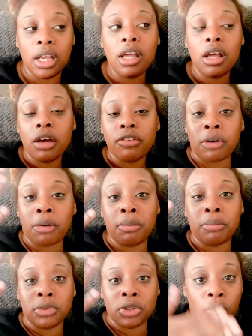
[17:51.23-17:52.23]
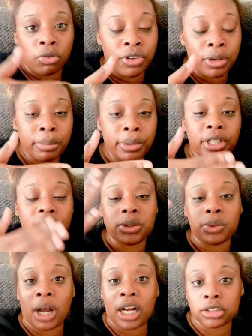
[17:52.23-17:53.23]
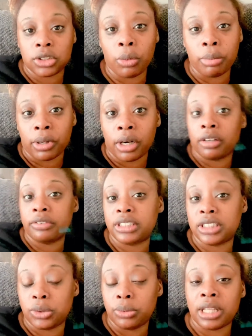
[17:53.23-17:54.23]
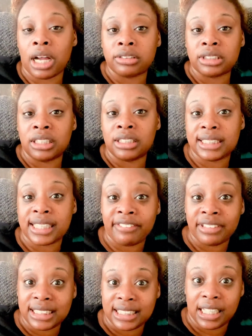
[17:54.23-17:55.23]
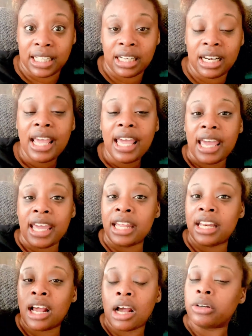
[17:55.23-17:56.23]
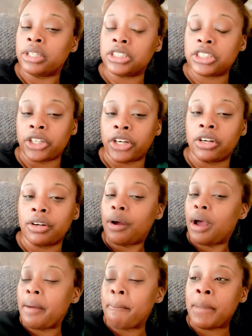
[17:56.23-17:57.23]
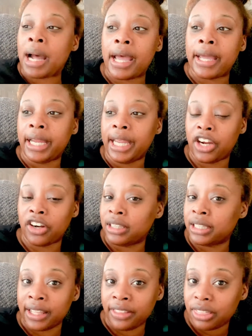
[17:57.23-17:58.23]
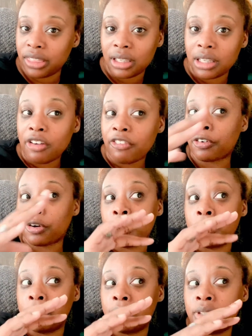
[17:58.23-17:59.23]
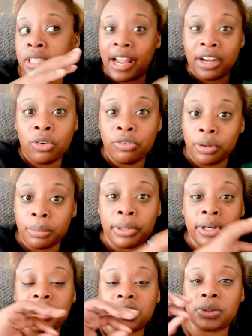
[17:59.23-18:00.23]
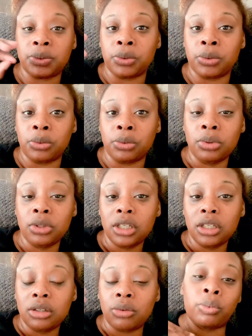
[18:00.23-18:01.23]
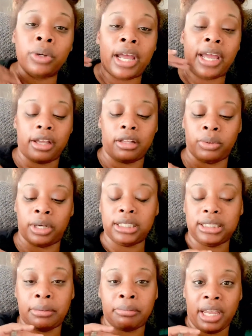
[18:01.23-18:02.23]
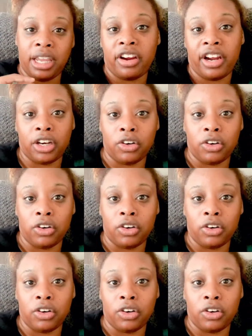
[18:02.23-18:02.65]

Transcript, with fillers: from November to October of two thousand seventeen. And I'll insert my hair length from that November to when I had, when I said my hair had grown